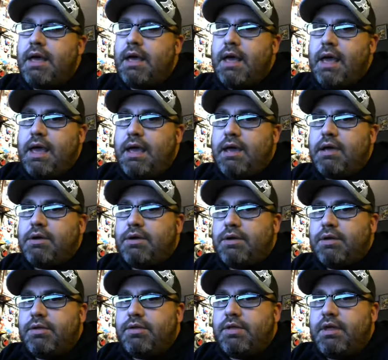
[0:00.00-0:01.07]
and
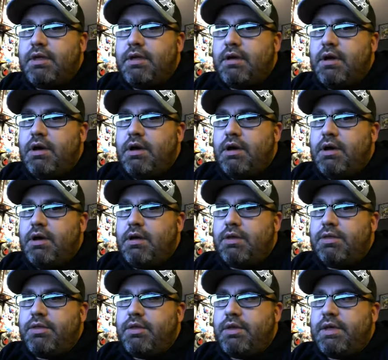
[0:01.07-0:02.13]

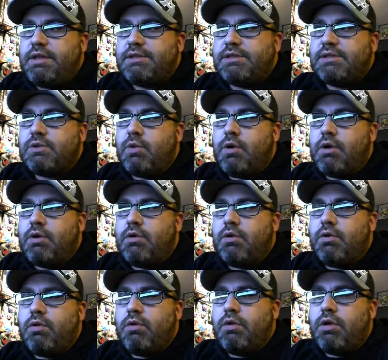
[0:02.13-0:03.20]
the
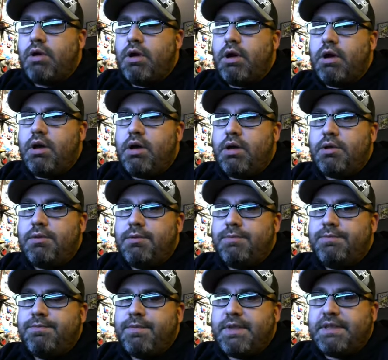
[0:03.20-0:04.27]
historical
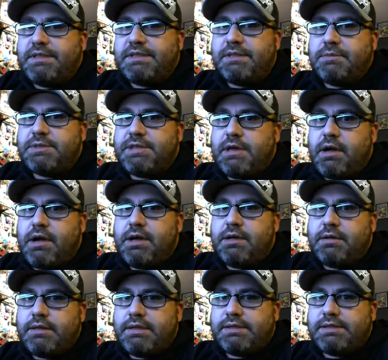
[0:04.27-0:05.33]
cemetery
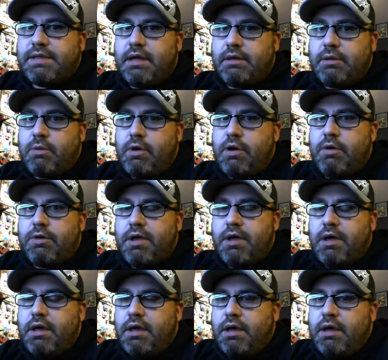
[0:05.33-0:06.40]
that's down the road.
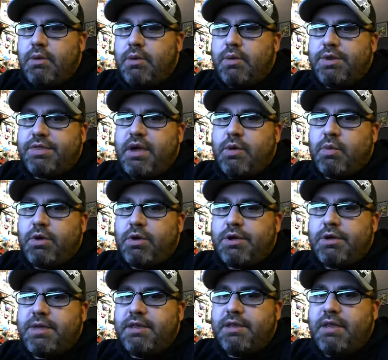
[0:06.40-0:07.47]
And with that, we're going
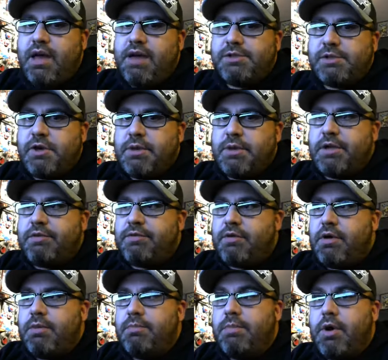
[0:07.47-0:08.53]
to be live streaming
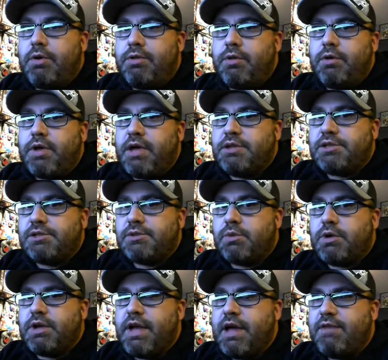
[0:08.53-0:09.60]
from both locations.
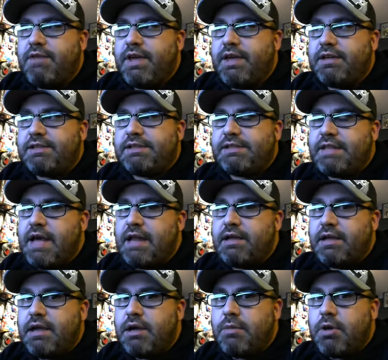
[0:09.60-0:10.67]
We're going to have a static
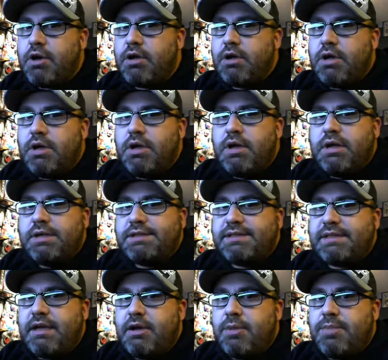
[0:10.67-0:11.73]
camera
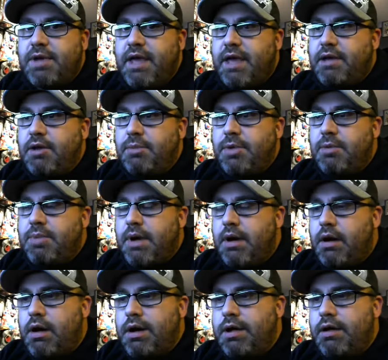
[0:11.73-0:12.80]
set up at A.W.
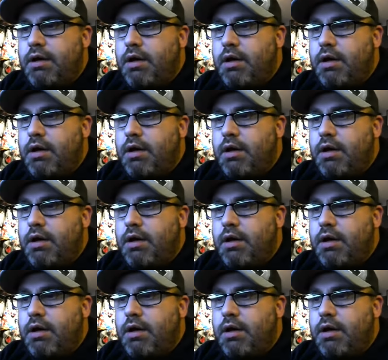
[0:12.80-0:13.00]
Perry